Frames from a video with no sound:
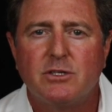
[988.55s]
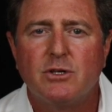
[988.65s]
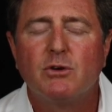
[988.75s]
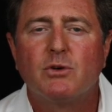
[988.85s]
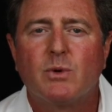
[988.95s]
There's
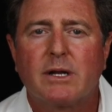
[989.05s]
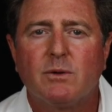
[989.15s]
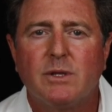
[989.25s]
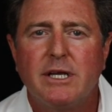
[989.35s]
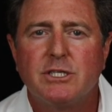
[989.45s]
no direct
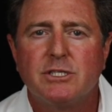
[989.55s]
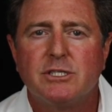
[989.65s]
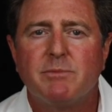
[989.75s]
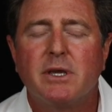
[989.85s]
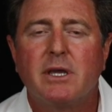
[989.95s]

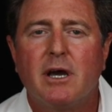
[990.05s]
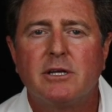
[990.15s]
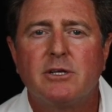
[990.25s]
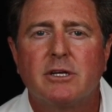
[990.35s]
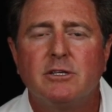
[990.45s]
relationship. The
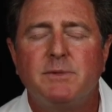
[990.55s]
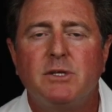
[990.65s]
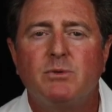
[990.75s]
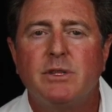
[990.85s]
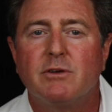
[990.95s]
contract is
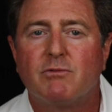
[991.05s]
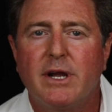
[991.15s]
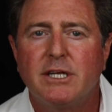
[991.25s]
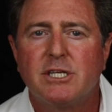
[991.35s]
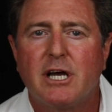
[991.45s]
between the
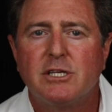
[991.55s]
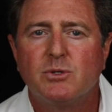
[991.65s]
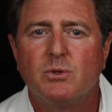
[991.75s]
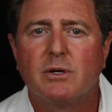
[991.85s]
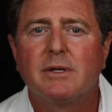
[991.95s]

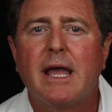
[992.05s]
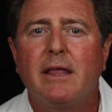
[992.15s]
franchisor,